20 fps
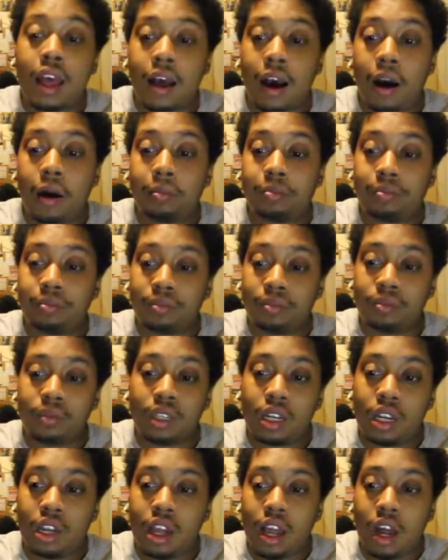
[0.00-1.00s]
On
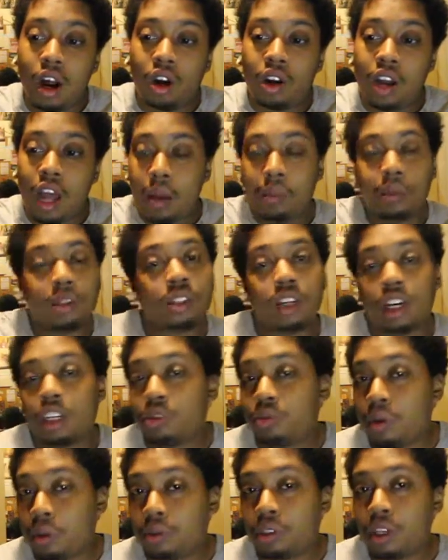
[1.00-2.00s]

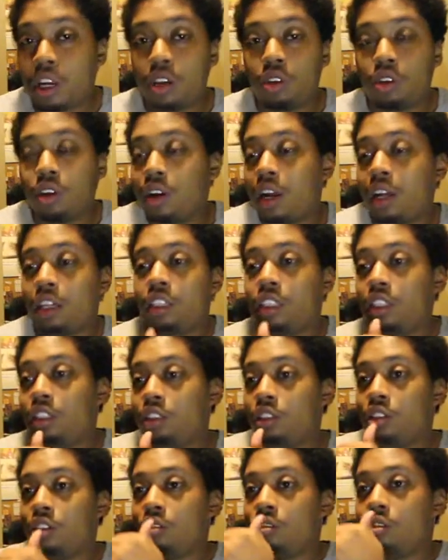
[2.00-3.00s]
MSI's website, you can
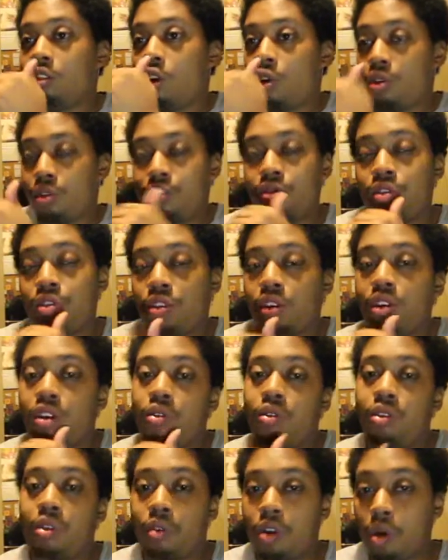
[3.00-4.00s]
actually go through
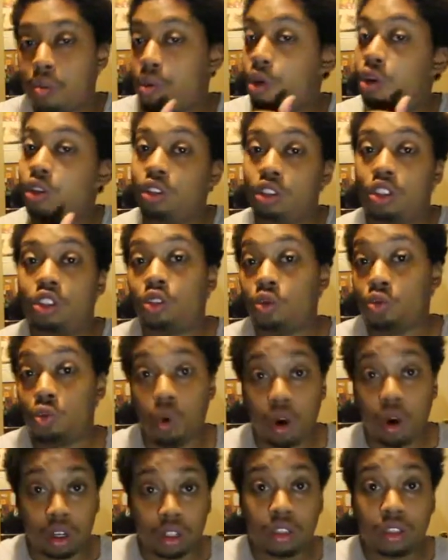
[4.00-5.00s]
the components you
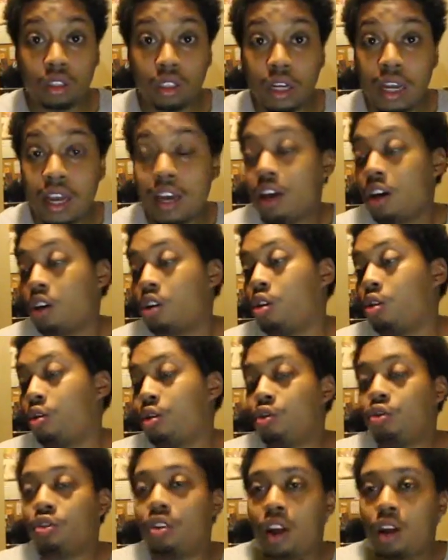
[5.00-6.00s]
want, go
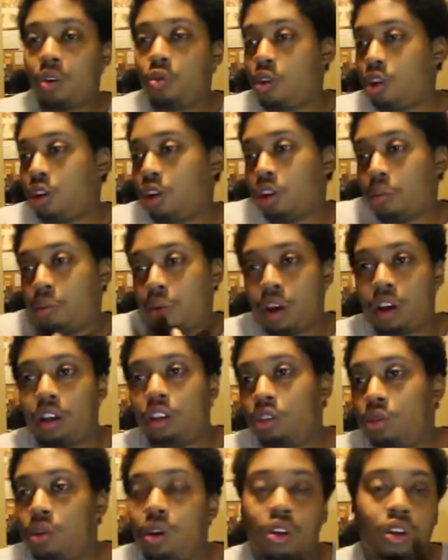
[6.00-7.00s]
through like what you're going to plug
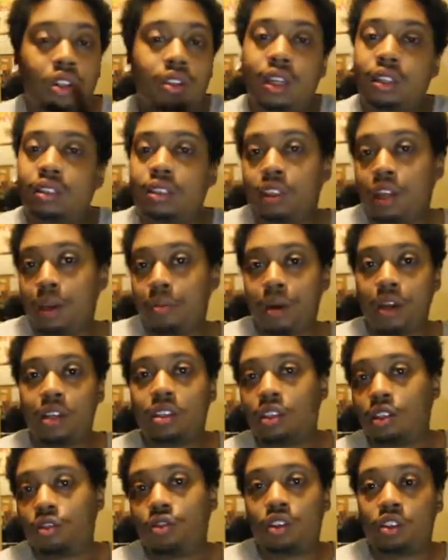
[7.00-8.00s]
into it on a day-to-day
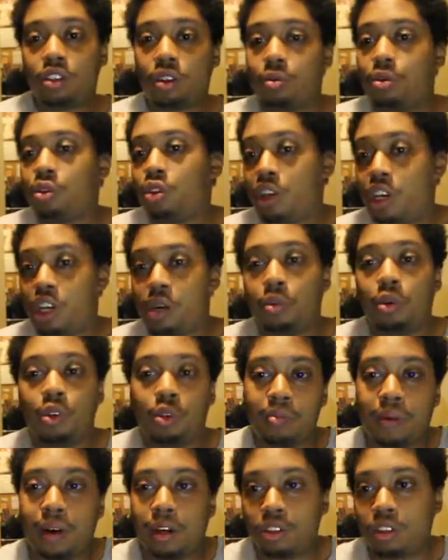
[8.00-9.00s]
basis. For example, your keyboard,
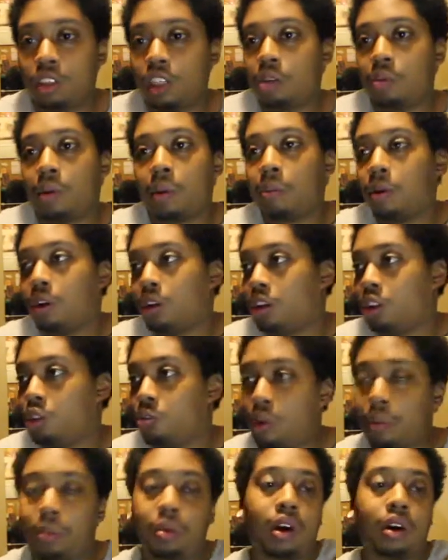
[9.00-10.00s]
mouse, then you might plug in your
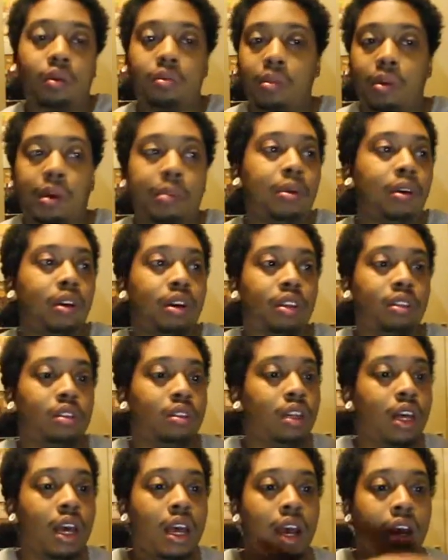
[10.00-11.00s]
webcam, you might plug
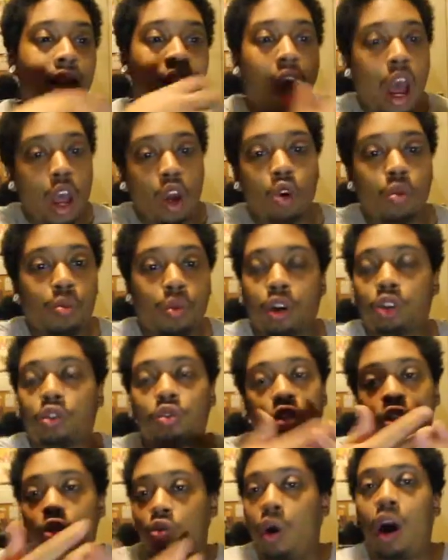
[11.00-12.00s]
in an IO box,
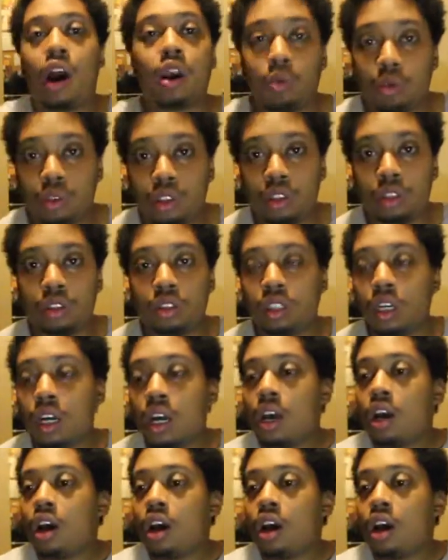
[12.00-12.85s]
which is what I would do.